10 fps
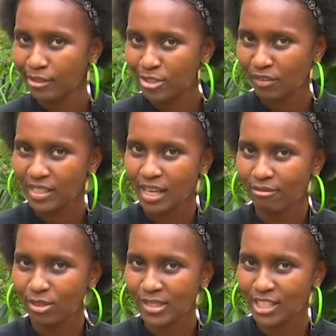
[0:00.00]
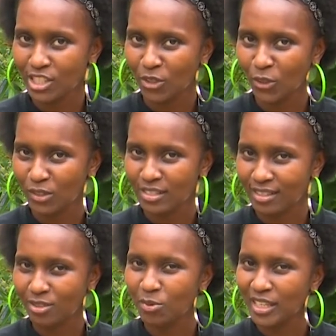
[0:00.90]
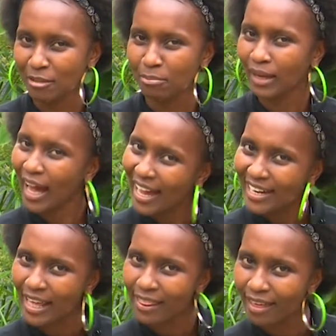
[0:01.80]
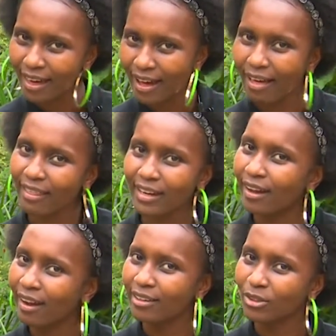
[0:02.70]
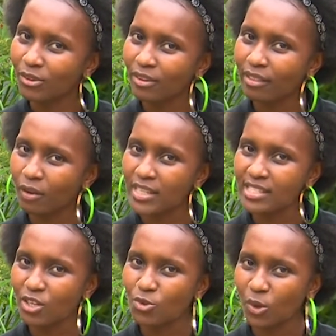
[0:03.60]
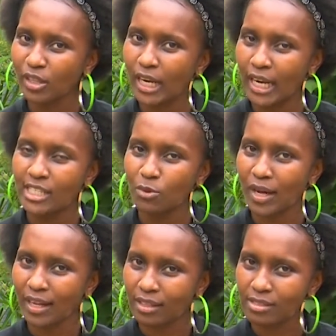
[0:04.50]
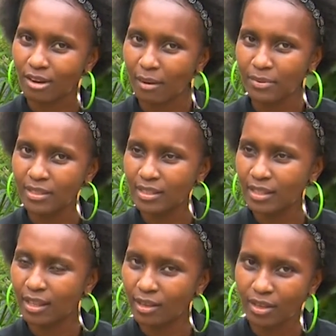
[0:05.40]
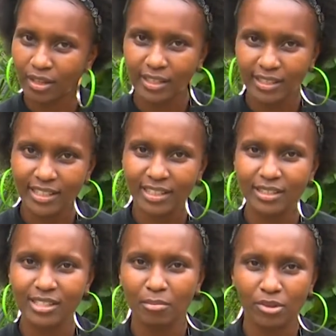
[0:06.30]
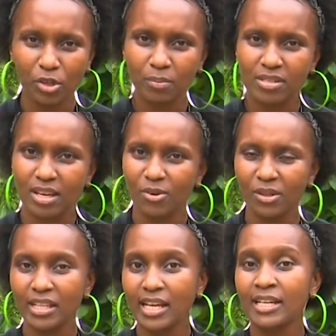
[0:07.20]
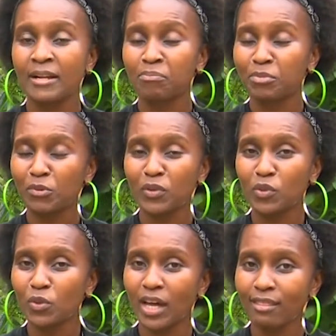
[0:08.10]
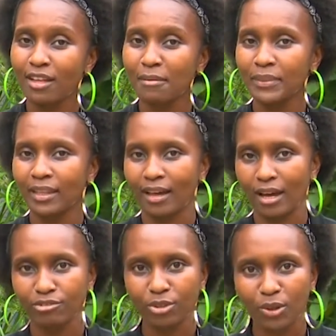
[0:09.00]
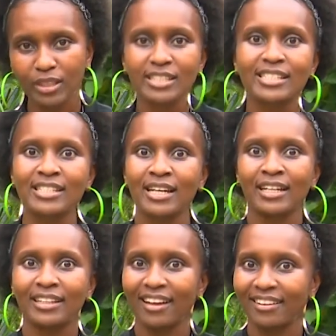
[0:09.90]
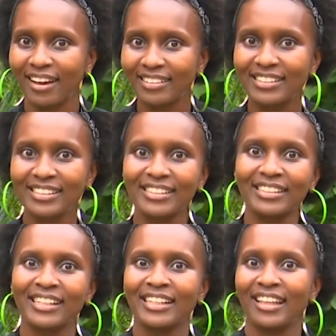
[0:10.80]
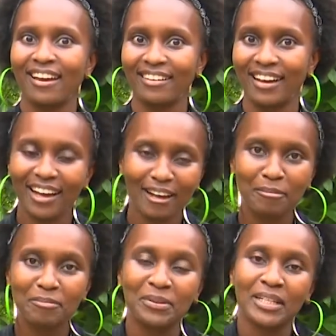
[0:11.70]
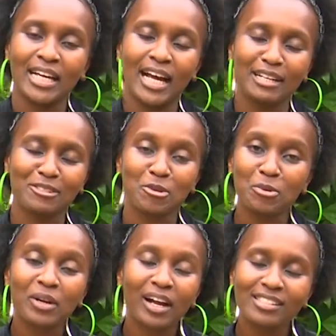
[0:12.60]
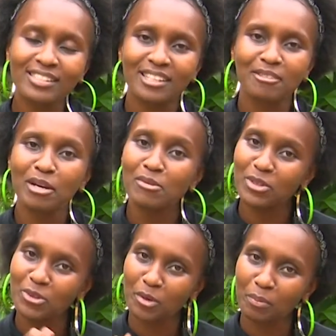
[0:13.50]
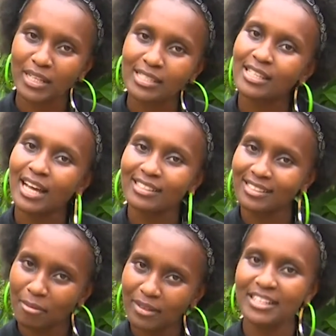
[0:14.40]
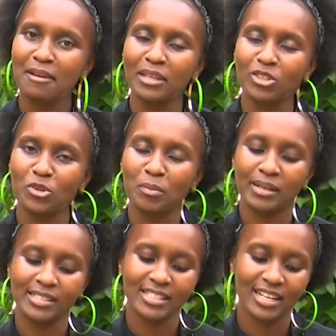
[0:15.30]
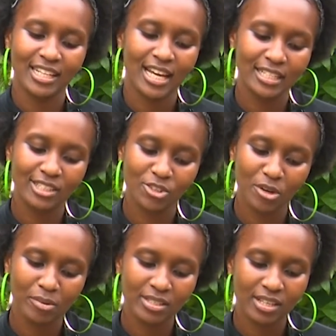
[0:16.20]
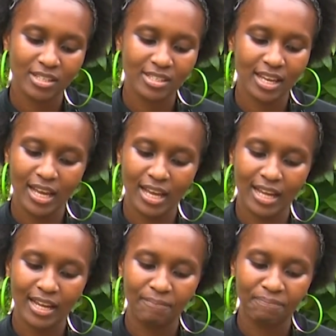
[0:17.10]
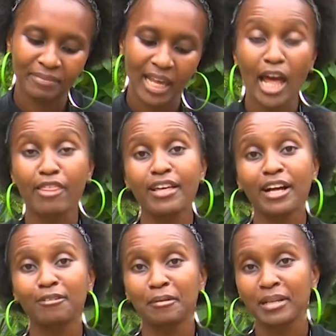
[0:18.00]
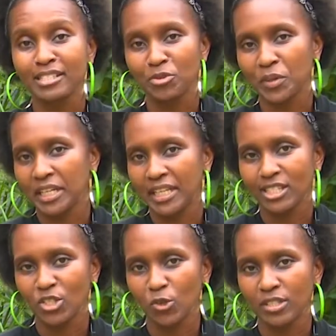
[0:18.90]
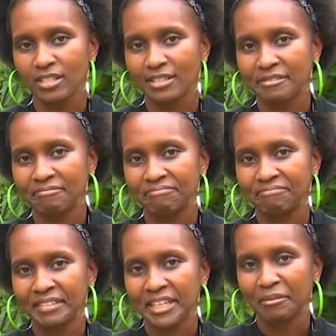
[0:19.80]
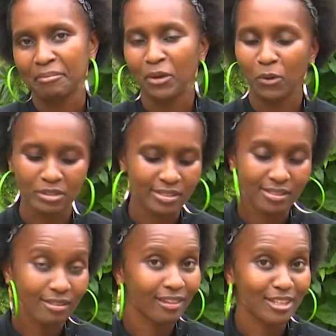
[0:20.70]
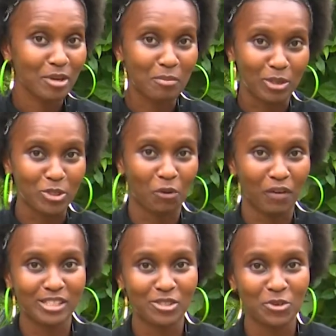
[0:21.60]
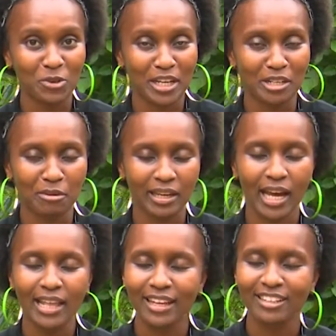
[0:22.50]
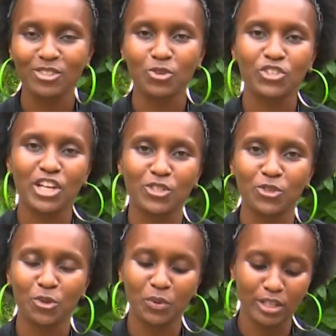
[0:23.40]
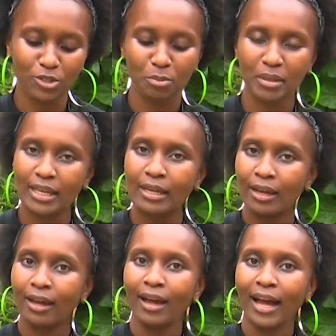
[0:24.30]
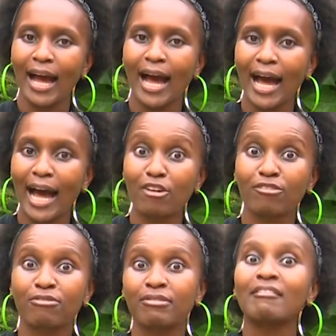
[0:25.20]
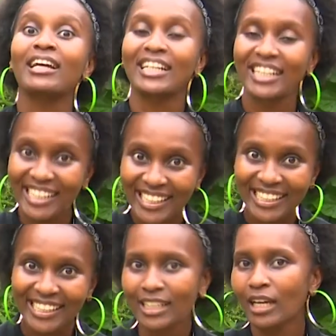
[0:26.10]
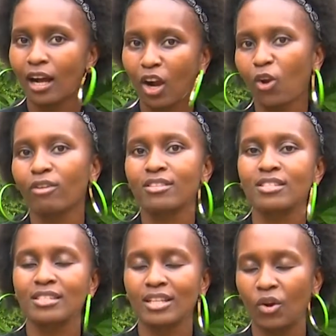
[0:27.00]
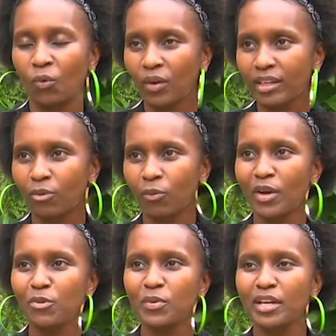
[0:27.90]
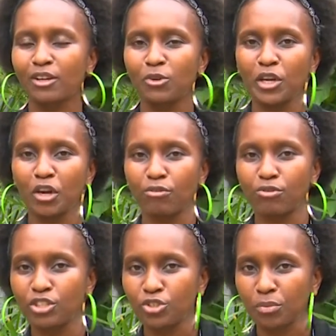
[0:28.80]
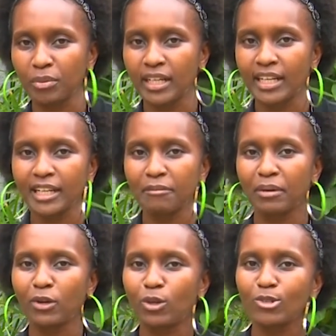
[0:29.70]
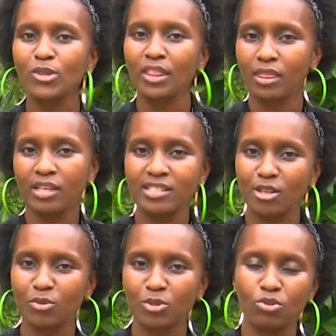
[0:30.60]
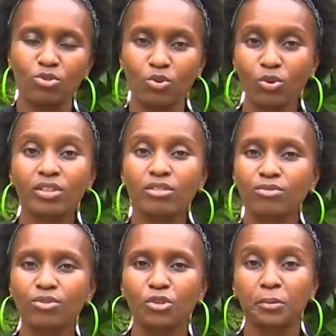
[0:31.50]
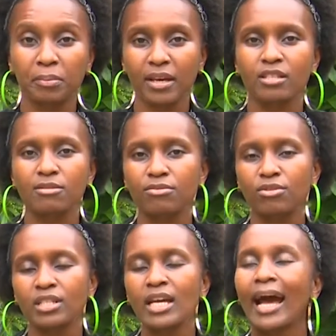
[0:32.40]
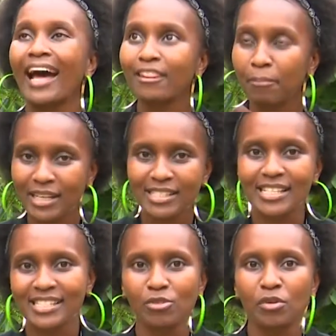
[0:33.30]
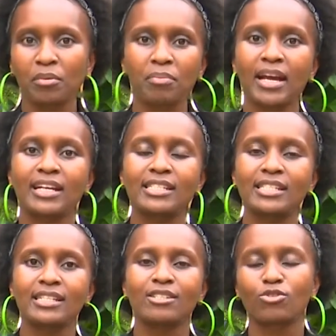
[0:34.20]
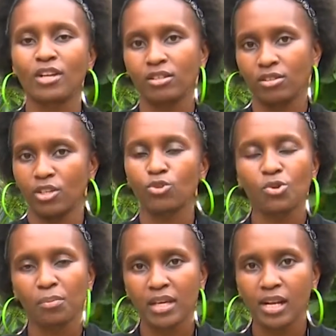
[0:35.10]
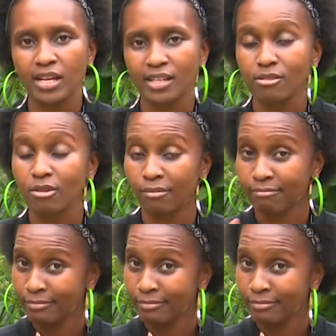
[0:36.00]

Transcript: most of us have those kitchen cloths that we keep under there that are, you know, the ones that do all the dirty work, the scrubbing, the cleaning, tabletops and all that. But when you look at them, they have holes, they are dirty, they are damp. Uh, so we're asking, when will you replace that? It's about time that you replace that. And Chirabo says, ha, I think I'll replace it when gets lost because that's what most of us do anyway. And that needs to change, you know, we need to be, uh, have clean clothes when we are cooking our food, it should be clean, but also the things that we use to cook this food or prepare this food and the places that we prepare it in should actually also be clean. So